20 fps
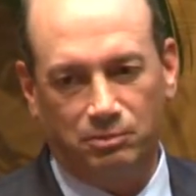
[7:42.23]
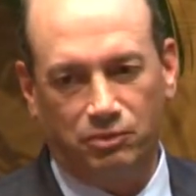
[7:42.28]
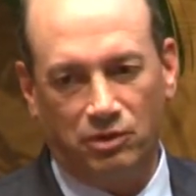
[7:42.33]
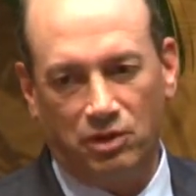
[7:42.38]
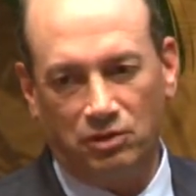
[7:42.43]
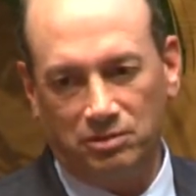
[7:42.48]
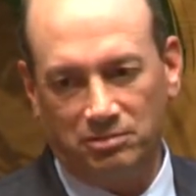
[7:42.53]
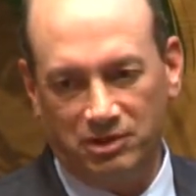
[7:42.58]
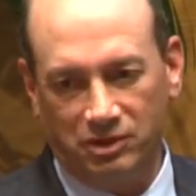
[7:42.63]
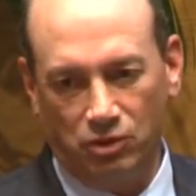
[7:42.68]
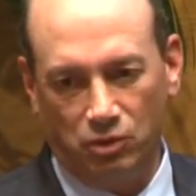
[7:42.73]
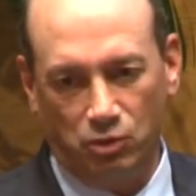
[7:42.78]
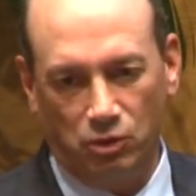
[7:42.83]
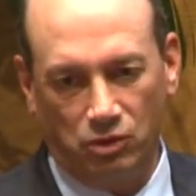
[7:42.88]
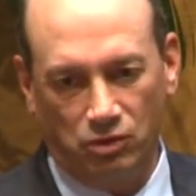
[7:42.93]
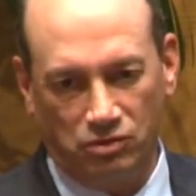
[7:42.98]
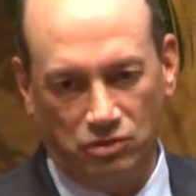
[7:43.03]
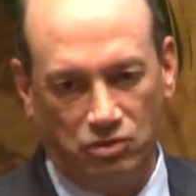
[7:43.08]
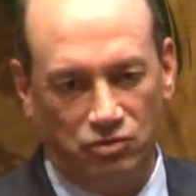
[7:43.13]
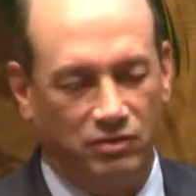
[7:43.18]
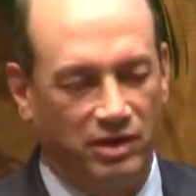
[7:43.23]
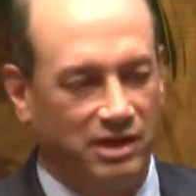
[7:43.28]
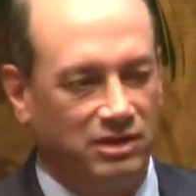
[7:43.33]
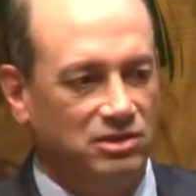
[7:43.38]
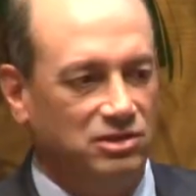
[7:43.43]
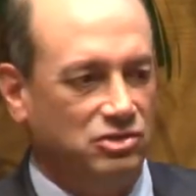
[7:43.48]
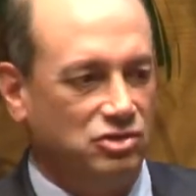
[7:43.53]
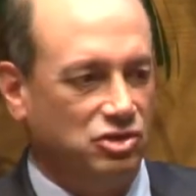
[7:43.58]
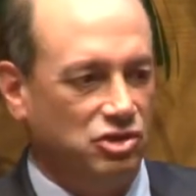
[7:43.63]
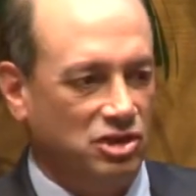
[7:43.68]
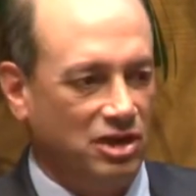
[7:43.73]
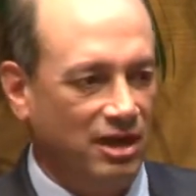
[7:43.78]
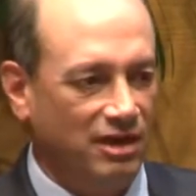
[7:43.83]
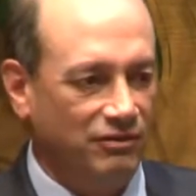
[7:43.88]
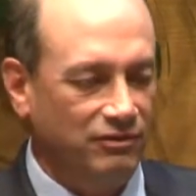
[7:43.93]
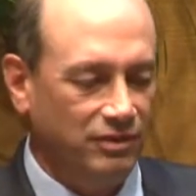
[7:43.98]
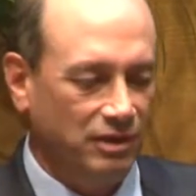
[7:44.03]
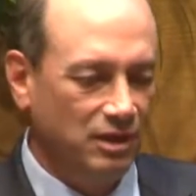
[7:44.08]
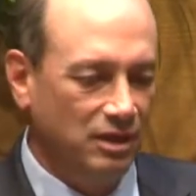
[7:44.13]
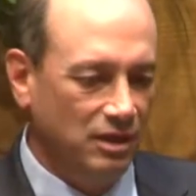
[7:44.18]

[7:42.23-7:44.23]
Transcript: probably the world's greatest chef.